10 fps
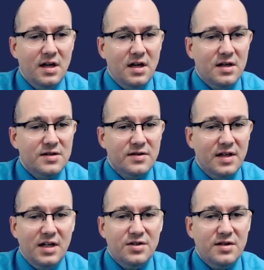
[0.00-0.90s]
so the
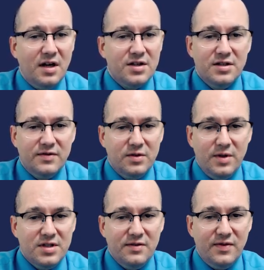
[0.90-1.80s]
introduction of
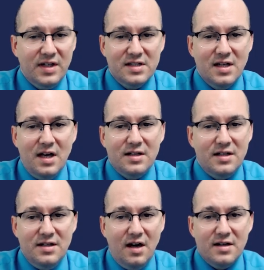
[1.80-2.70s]
tuition fees did
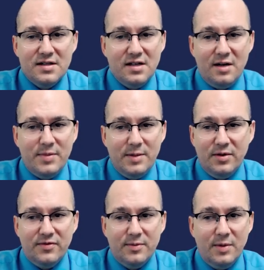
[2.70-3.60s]
not stop people
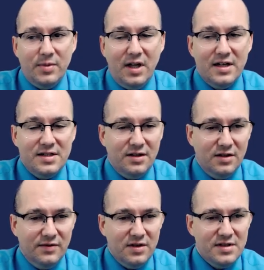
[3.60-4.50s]
from applying to
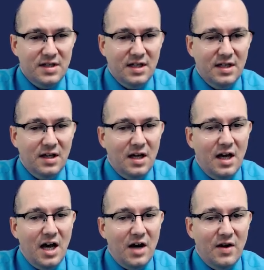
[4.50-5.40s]
university.
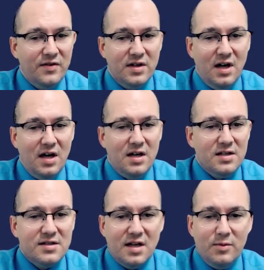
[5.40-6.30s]
However,
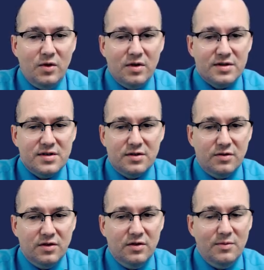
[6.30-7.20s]
some courses
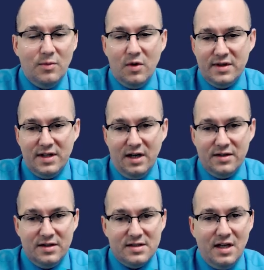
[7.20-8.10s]
grew more than
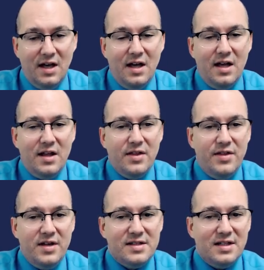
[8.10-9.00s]
others.
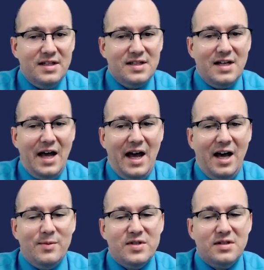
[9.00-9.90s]
This is an
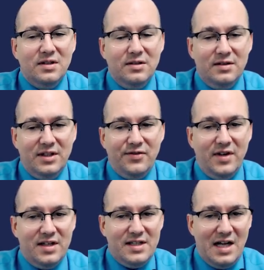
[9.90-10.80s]
absolutely
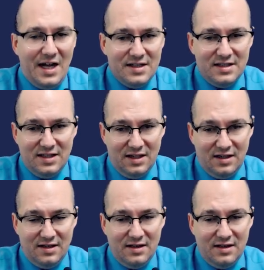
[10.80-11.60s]
fantastic